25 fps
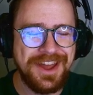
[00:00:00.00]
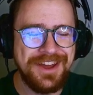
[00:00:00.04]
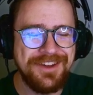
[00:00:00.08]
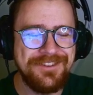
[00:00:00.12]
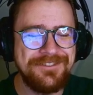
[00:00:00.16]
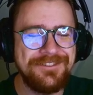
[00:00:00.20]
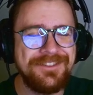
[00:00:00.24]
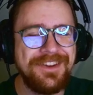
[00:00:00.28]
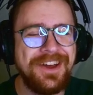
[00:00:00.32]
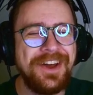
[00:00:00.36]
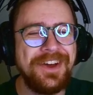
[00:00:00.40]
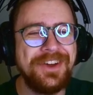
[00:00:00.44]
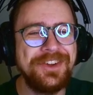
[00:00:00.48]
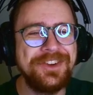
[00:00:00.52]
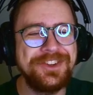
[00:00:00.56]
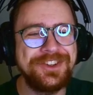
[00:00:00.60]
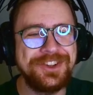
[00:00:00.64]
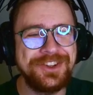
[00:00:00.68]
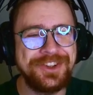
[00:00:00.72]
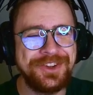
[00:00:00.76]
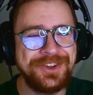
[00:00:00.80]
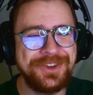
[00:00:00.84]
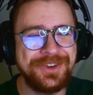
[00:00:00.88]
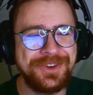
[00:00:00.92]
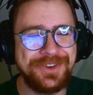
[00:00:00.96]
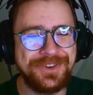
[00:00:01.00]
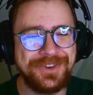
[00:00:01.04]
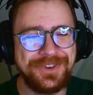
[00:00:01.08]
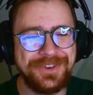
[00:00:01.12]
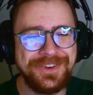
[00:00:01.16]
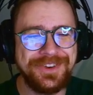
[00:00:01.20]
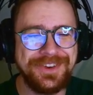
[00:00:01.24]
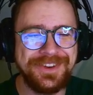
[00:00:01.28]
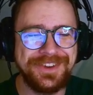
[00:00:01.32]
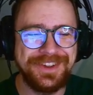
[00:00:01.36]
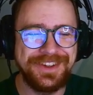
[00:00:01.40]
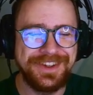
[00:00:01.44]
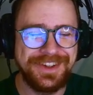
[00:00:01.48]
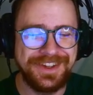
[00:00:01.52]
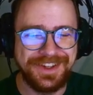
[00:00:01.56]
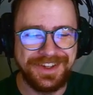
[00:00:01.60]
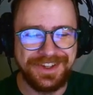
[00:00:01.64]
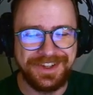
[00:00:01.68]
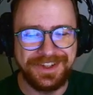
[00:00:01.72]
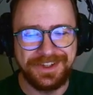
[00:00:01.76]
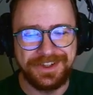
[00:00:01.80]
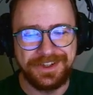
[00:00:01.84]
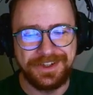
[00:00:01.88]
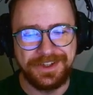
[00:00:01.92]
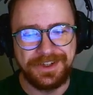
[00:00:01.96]
Found you!
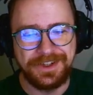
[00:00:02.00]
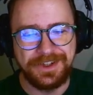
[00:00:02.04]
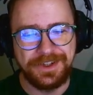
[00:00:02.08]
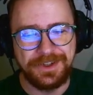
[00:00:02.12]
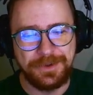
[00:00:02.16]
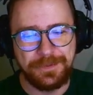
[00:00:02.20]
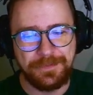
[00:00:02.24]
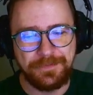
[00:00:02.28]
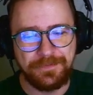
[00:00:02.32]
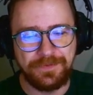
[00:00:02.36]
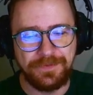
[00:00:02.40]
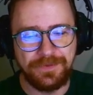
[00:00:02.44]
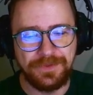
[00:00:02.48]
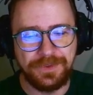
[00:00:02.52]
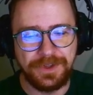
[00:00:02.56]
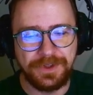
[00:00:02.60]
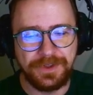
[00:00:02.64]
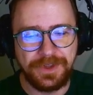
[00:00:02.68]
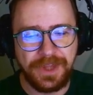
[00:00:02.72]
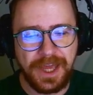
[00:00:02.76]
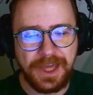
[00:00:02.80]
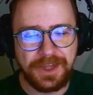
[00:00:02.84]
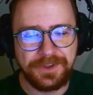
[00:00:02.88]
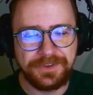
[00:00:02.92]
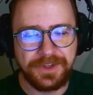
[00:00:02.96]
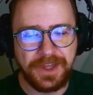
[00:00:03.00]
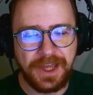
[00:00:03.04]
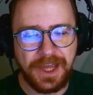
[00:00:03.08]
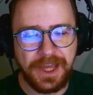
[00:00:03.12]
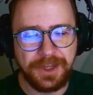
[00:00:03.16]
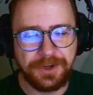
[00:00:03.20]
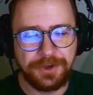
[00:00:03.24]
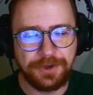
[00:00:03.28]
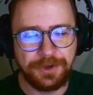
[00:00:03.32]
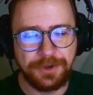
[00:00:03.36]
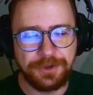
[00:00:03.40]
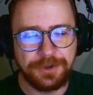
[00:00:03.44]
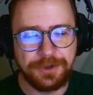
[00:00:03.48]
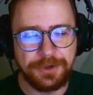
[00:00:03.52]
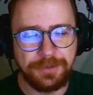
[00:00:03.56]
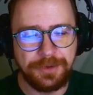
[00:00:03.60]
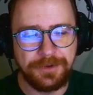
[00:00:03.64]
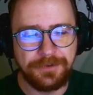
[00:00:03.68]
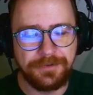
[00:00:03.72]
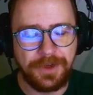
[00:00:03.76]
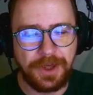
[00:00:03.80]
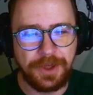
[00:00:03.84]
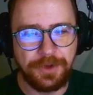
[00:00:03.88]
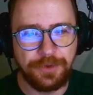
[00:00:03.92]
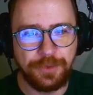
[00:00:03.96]
The last hider to
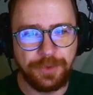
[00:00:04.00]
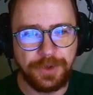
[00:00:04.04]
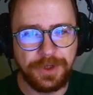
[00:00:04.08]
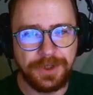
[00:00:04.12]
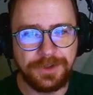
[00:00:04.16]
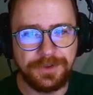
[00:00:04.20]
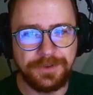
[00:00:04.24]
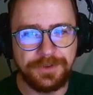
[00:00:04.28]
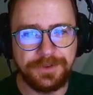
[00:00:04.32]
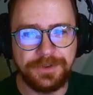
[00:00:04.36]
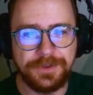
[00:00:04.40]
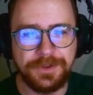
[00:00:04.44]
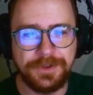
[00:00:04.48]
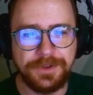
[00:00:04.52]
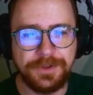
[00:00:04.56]
be found wins.